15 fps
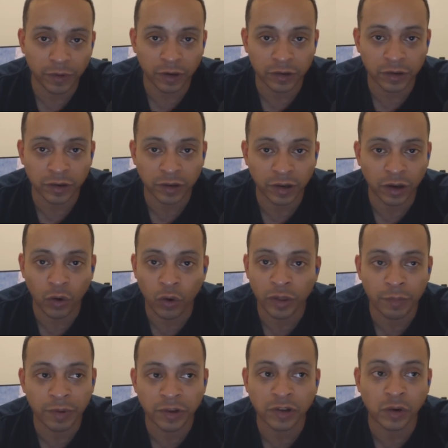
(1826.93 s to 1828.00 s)
You know what I'm saying? It all
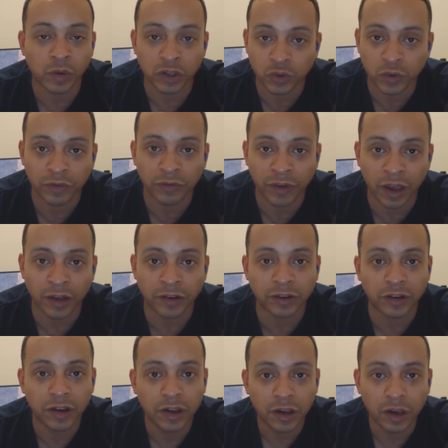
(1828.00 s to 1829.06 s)
depends on what you
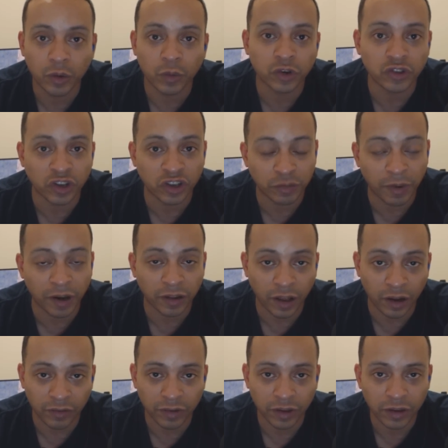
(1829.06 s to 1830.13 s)
invest and what you expect
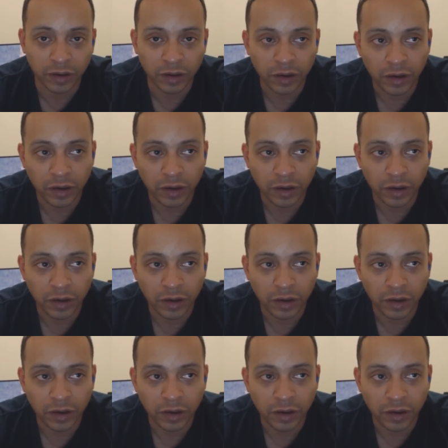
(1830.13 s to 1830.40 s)
out of it.